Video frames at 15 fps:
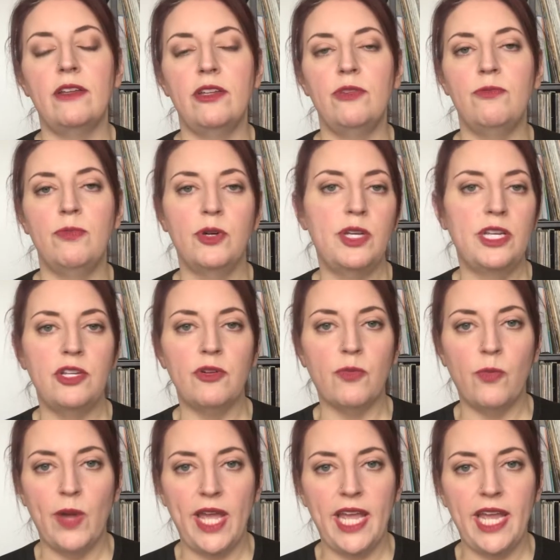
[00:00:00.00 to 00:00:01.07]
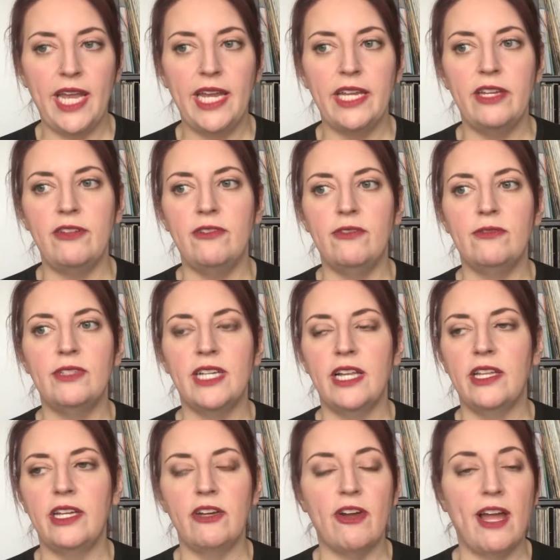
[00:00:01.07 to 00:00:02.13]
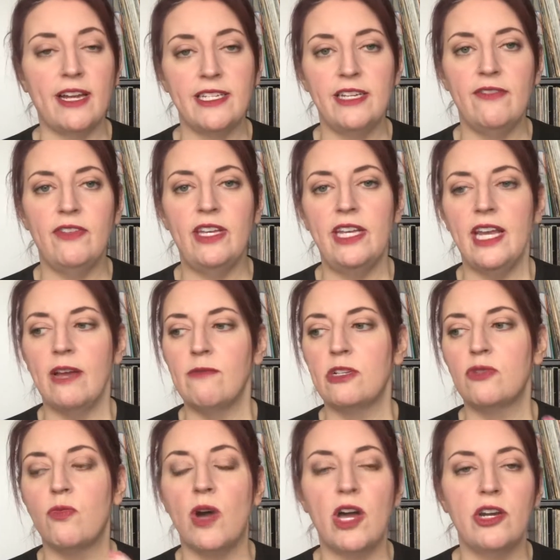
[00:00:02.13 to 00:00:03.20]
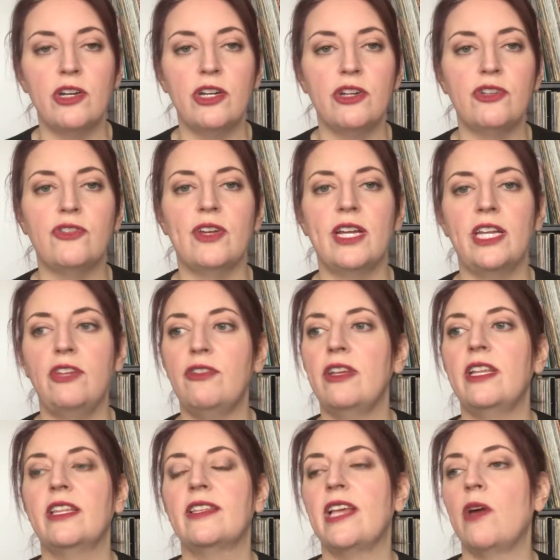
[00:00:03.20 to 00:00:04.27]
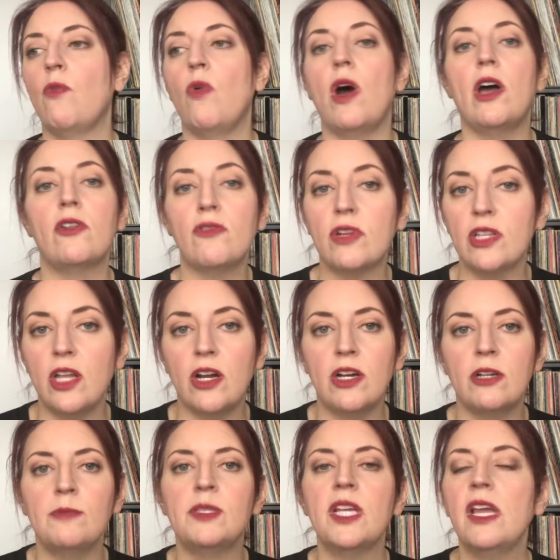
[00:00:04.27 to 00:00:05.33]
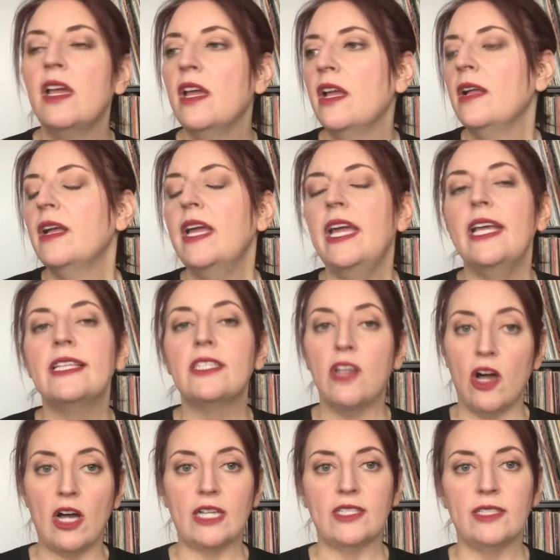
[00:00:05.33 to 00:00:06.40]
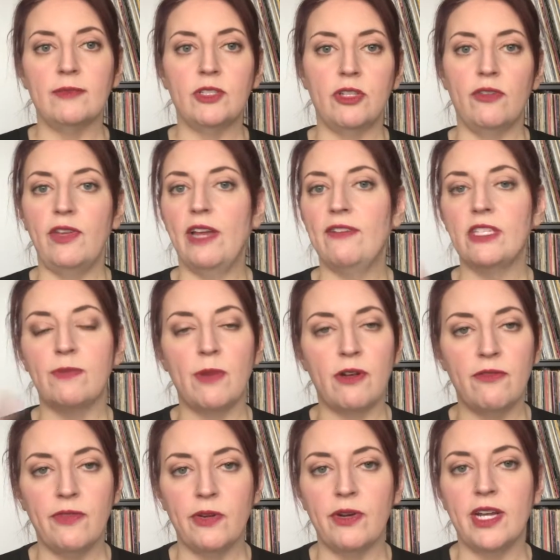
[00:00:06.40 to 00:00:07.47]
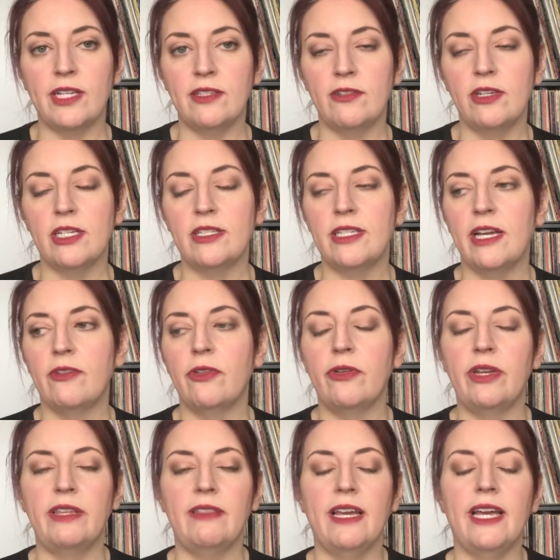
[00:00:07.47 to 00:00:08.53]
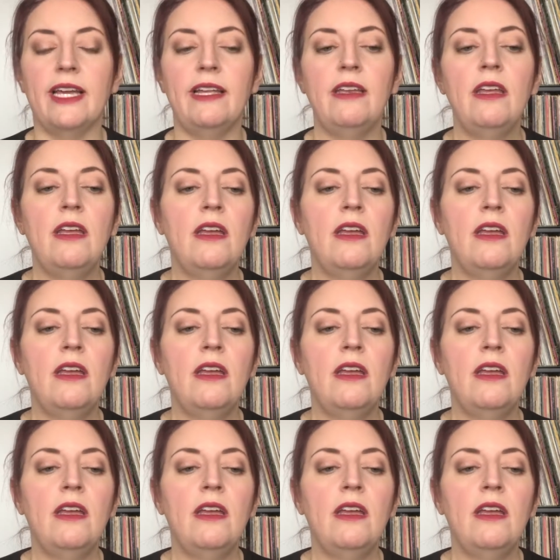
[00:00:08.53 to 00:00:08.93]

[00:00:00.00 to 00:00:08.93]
you put in your weight, you tell it your activity, how much water you're drinking. You can set water alarms. It's awesome. So if you have a smartphone, I suggest downloading that.